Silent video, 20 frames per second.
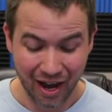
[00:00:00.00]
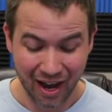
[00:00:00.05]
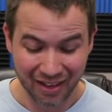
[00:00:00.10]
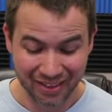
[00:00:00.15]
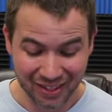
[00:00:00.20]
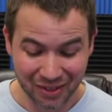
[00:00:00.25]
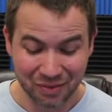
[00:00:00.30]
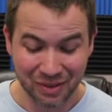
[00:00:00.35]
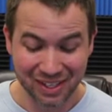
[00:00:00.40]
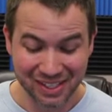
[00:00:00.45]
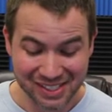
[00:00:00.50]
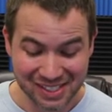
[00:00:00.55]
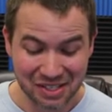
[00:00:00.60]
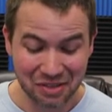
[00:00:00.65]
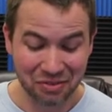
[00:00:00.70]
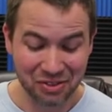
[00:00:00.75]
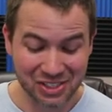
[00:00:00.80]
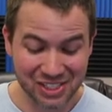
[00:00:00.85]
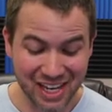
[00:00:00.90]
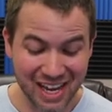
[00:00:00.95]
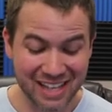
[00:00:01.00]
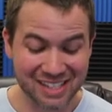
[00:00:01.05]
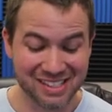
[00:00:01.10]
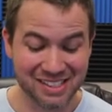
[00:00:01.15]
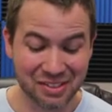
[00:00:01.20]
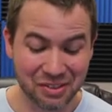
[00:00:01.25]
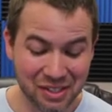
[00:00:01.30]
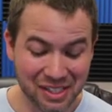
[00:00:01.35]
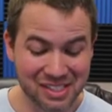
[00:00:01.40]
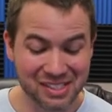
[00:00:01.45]
I think we get a silver
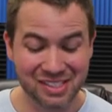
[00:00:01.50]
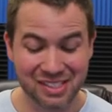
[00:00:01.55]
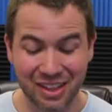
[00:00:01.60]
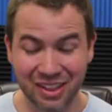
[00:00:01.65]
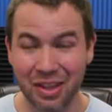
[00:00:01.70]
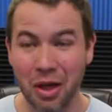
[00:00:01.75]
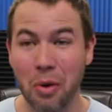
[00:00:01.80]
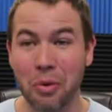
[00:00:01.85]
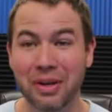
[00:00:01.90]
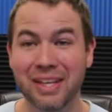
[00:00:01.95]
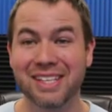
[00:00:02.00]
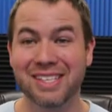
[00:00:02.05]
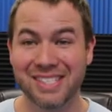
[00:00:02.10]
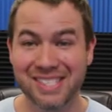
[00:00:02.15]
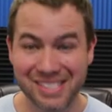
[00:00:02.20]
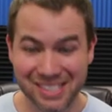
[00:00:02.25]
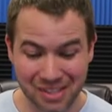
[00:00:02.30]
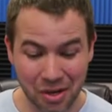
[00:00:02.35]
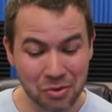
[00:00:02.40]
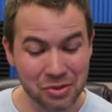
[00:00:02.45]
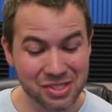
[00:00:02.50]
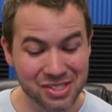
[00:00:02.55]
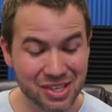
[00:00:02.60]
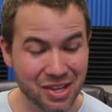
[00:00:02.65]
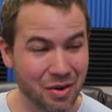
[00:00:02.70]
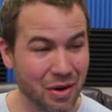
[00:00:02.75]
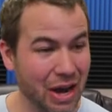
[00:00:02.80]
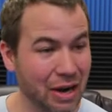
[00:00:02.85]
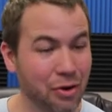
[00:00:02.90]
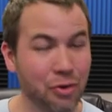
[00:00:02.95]
chest. Dude, it's loading so
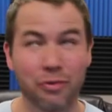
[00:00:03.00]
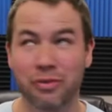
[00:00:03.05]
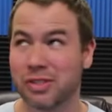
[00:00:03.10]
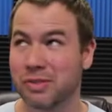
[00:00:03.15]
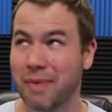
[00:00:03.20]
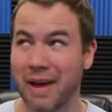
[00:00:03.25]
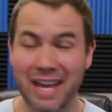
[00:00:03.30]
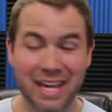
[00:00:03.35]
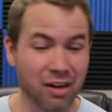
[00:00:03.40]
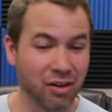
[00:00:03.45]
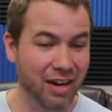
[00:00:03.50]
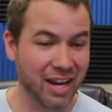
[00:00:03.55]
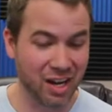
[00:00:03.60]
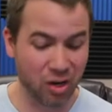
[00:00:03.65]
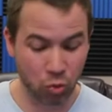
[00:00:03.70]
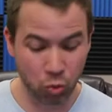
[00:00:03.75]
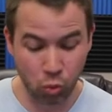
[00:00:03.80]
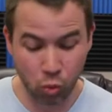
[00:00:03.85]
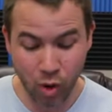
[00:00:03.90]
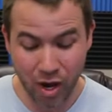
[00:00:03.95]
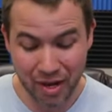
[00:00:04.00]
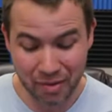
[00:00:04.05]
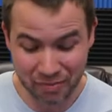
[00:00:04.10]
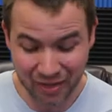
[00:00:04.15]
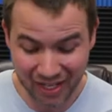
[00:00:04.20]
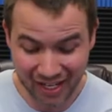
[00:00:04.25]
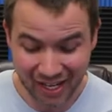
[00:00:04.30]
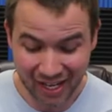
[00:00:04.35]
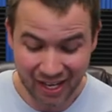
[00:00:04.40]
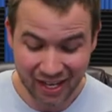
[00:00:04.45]
slow. I don't know if it's my internet or what,
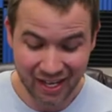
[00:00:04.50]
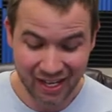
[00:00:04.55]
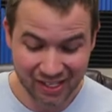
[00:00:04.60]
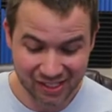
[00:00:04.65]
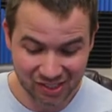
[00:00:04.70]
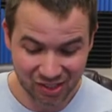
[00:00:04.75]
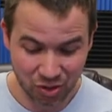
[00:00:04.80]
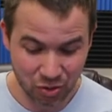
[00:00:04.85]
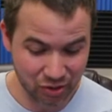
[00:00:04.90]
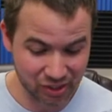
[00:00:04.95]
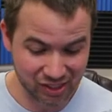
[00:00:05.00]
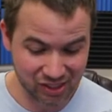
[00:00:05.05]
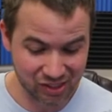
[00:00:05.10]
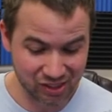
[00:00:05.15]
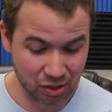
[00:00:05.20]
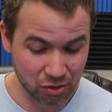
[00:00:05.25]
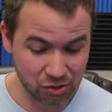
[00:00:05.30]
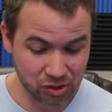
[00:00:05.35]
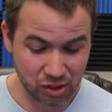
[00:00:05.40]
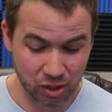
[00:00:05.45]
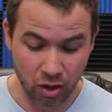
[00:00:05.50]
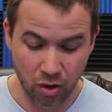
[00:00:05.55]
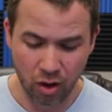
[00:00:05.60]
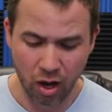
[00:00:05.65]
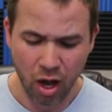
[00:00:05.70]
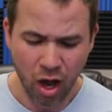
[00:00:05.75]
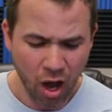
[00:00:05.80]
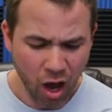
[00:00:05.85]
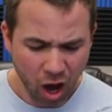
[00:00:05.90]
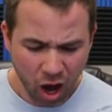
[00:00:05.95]
but it is loading so slow.
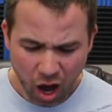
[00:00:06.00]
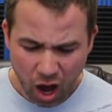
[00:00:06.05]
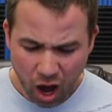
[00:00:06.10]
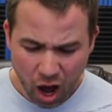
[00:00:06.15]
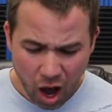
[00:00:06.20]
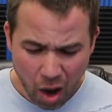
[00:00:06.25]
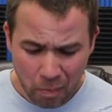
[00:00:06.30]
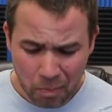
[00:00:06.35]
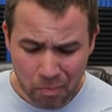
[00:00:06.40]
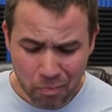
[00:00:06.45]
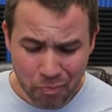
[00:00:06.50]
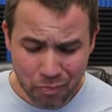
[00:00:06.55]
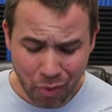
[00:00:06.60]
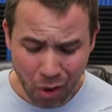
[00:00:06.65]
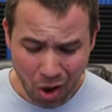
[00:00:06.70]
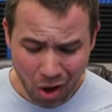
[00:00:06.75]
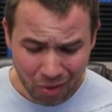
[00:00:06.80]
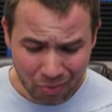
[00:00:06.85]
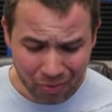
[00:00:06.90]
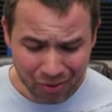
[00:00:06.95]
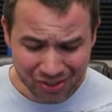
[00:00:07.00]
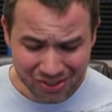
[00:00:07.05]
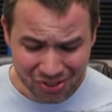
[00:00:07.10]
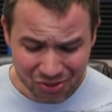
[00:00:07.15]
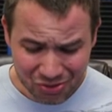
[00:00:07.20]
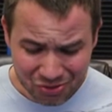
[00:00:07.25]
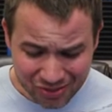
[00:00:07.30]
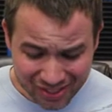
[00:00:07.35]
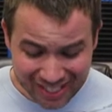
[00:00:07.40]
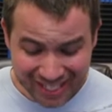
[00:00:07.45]
Oh, bombers?
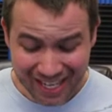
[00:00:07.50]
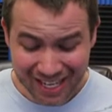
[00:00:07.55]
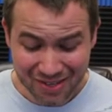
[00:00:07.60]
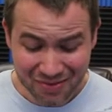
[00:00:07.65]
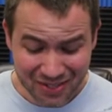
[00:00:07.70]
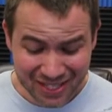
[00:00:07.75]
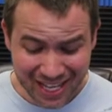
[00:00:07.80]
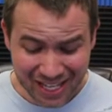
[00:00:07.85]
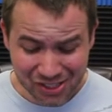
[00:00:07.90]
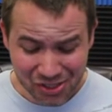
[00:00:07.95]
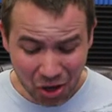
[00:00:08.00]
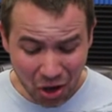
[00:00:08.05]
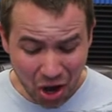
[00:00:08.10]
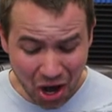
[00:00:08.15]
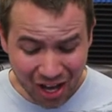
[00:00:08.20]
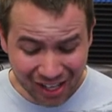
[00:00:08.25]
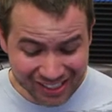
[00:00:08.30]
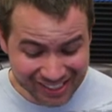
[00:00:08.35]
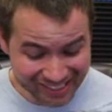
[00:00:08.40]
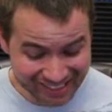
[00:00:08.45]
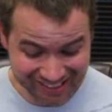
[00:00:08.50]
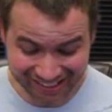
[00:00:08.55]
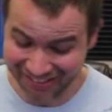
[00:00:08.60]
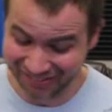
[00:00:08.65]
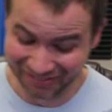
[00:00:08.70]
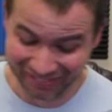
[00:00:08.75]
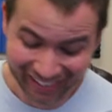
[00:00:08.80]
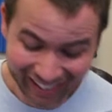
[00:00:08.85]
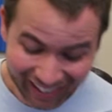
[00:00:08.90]
Are you kidding me? That's awesome.